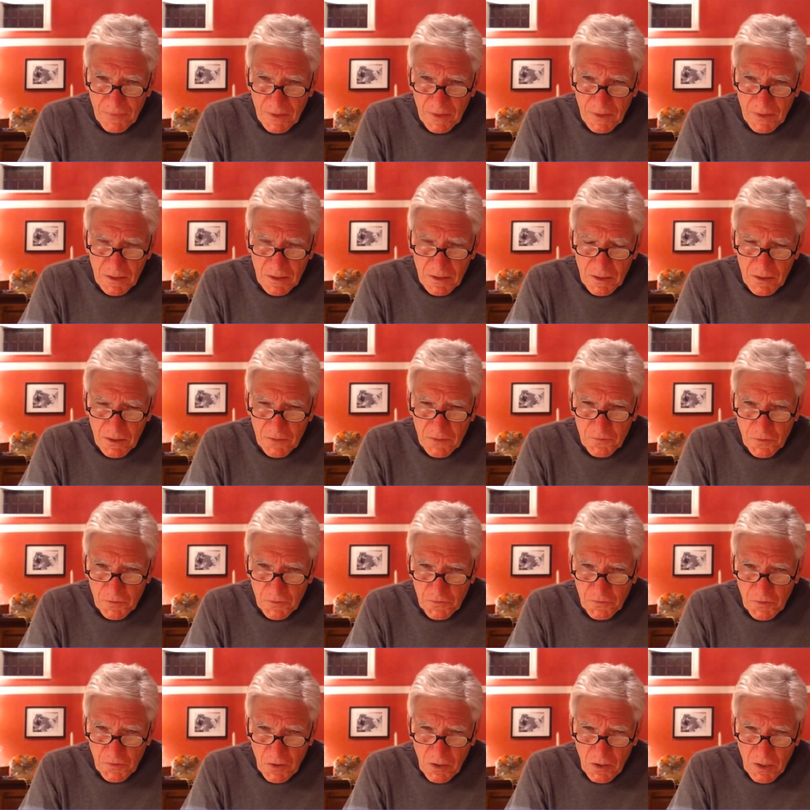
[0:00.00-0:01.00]
Uh, for
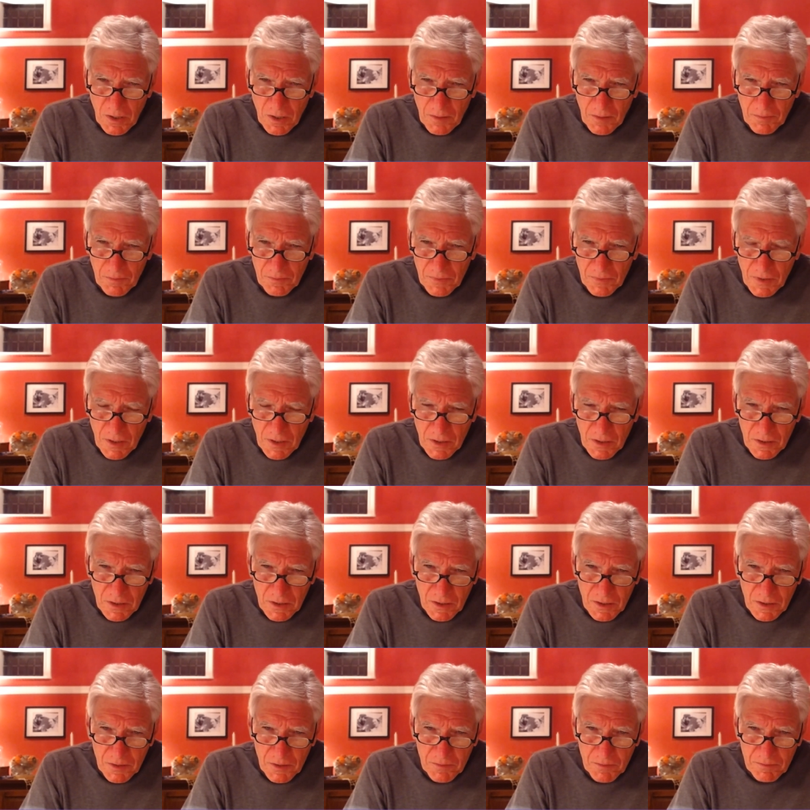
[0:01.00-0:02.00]
Fromm,
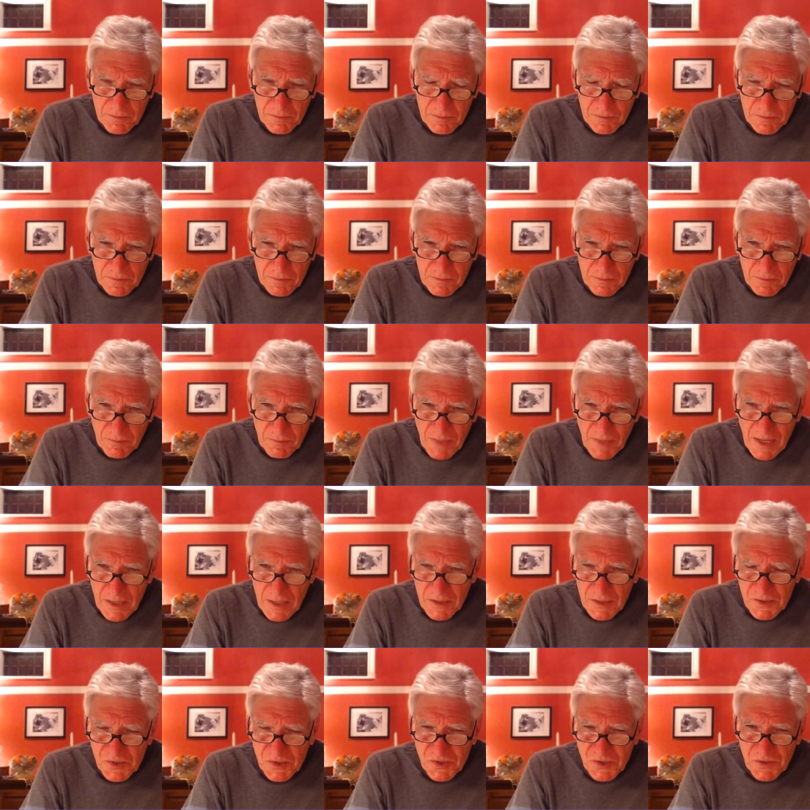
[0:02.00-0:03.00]
uh, man
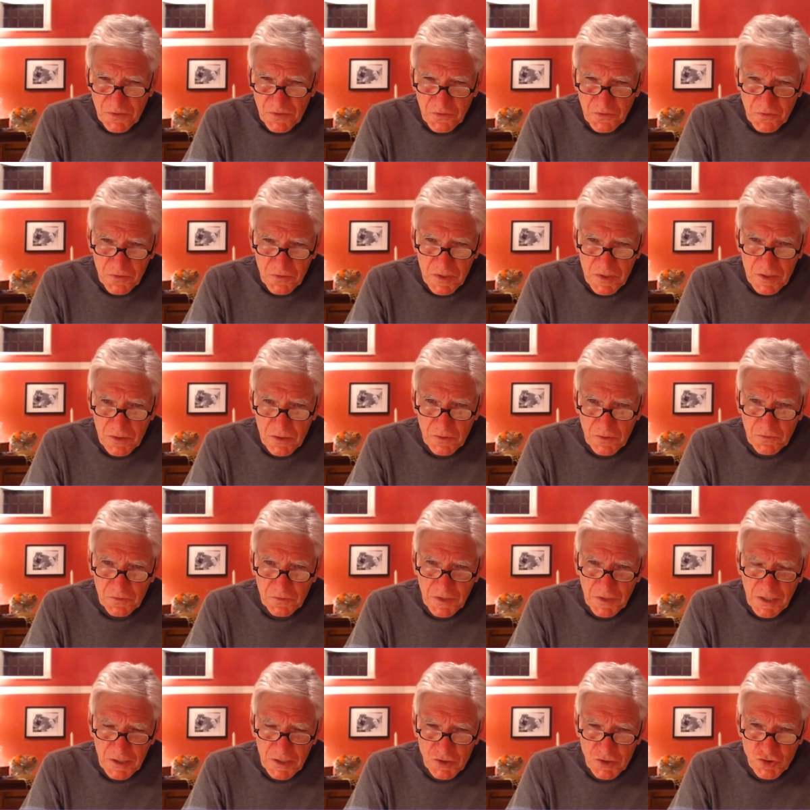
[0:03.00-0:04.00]
is the freak of
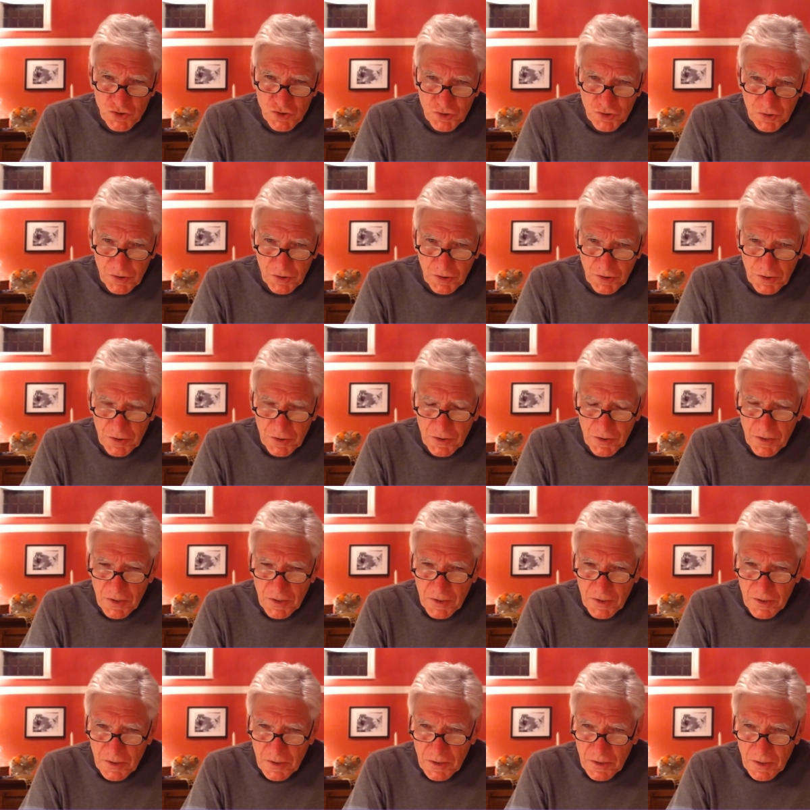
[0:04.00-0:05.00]
nature.
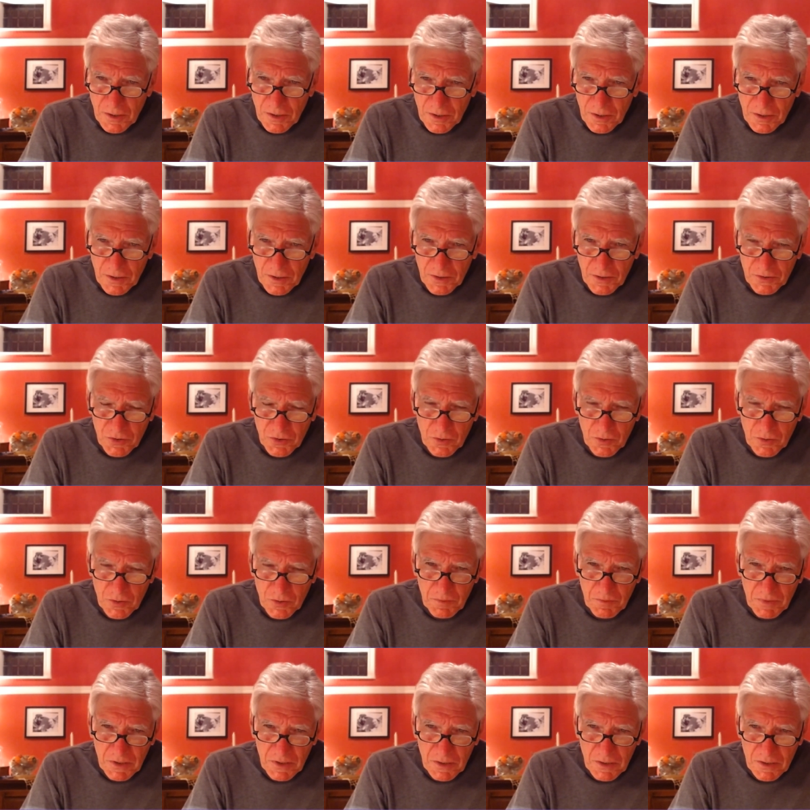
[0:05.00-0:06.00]
Uh, human
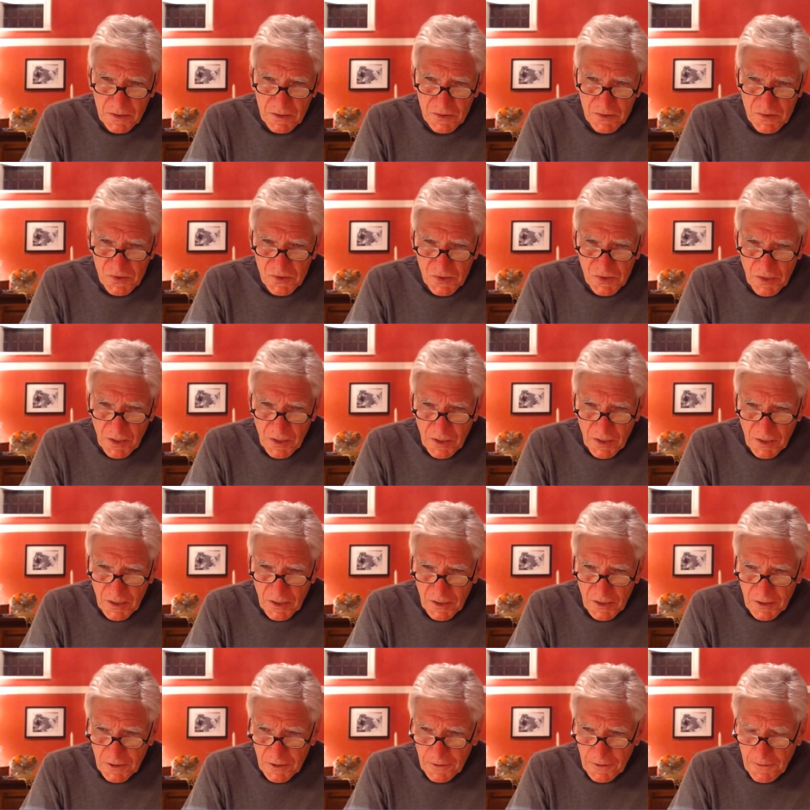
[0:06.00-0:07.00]
beings are